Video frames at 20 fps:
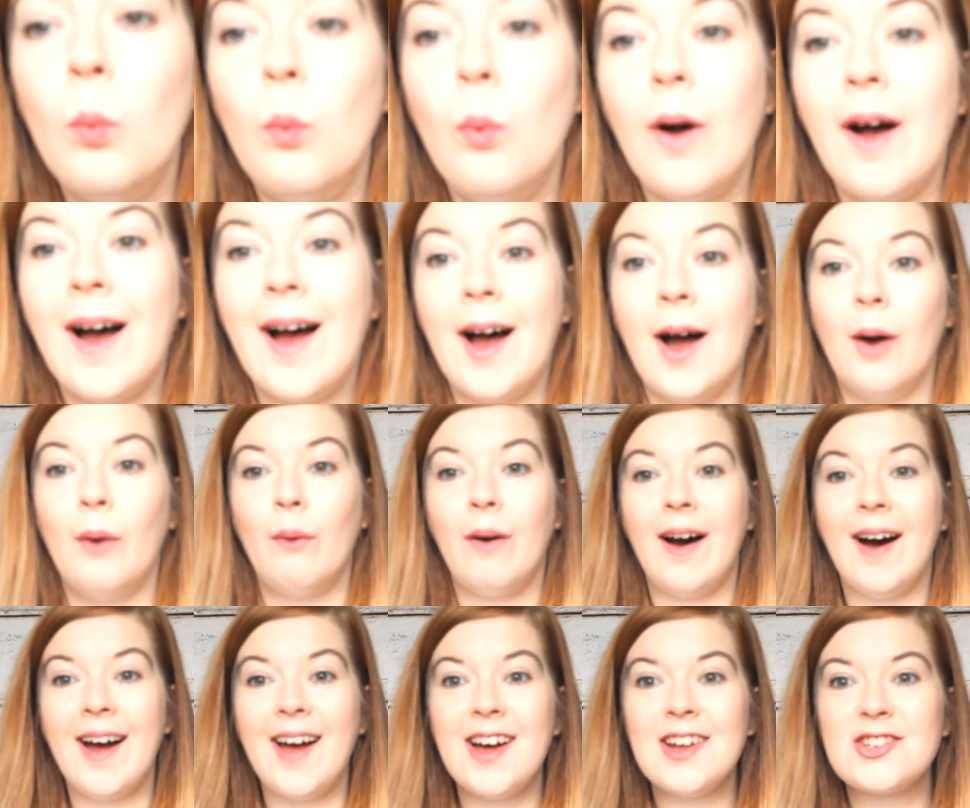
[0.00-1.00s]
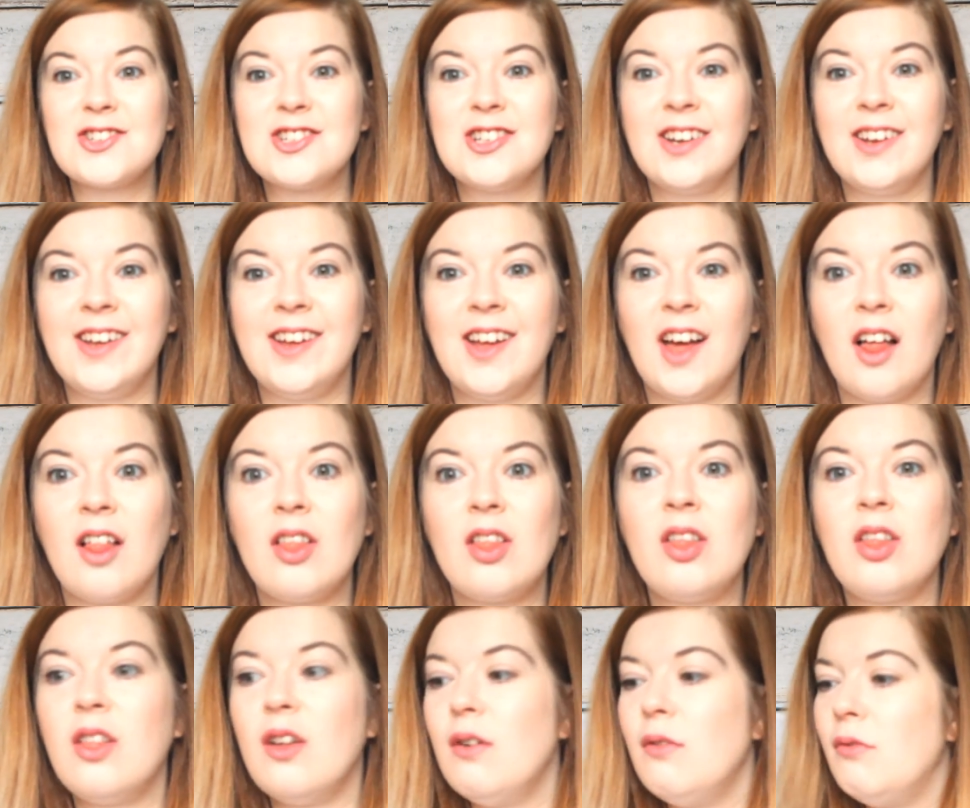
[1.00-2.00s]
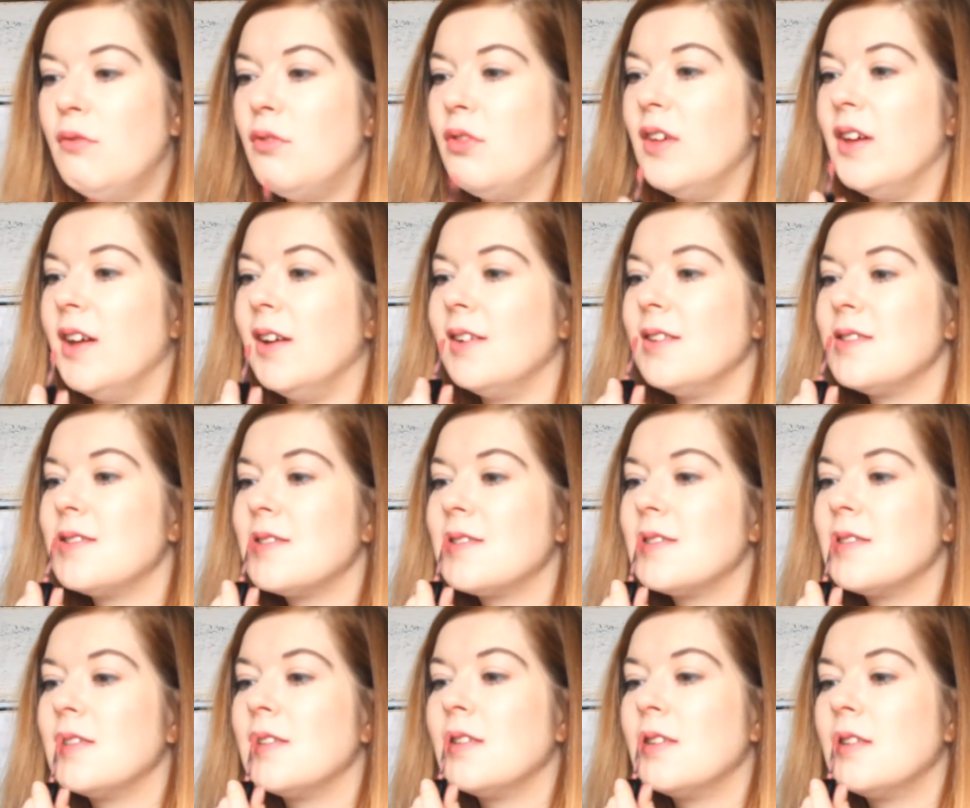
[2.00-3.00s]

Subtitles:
Wow, I actually love this.